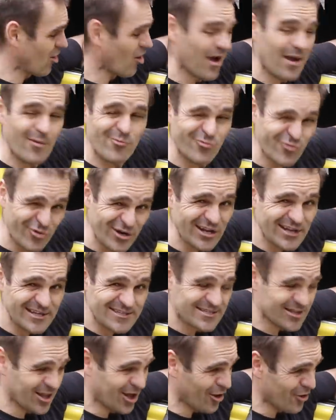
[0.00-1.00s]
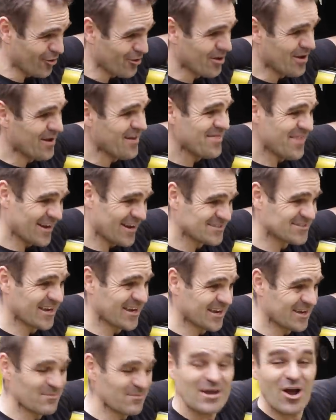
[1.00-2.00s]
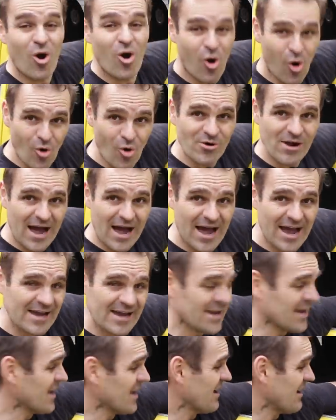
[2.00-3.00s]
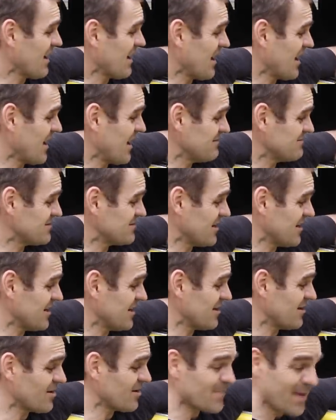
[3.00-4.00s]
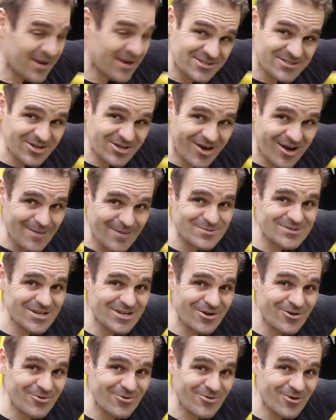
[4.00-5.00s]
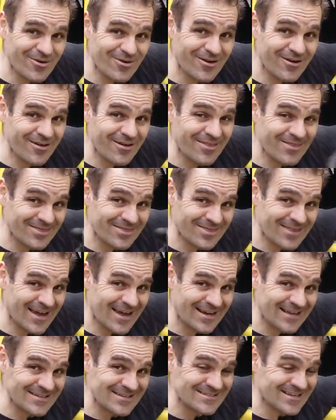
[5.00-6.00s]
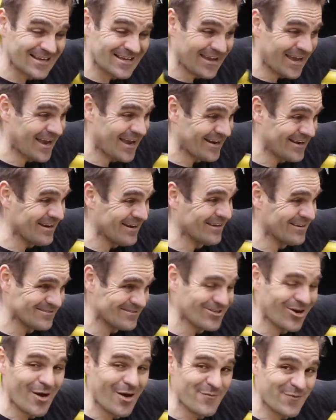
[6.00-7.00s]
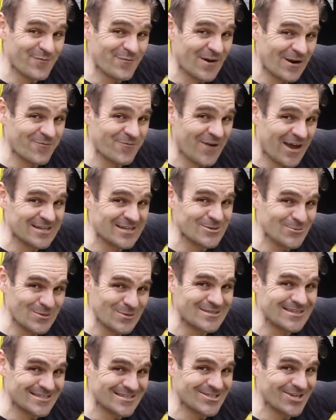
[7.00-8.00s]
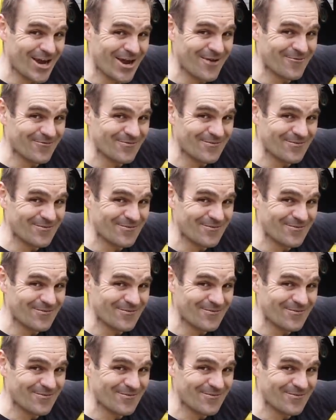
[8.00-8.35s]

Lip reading: I am really slow. That has taken me all day, and I'm out of time. So that is, again, time for fun facts with Mrs. Jeff.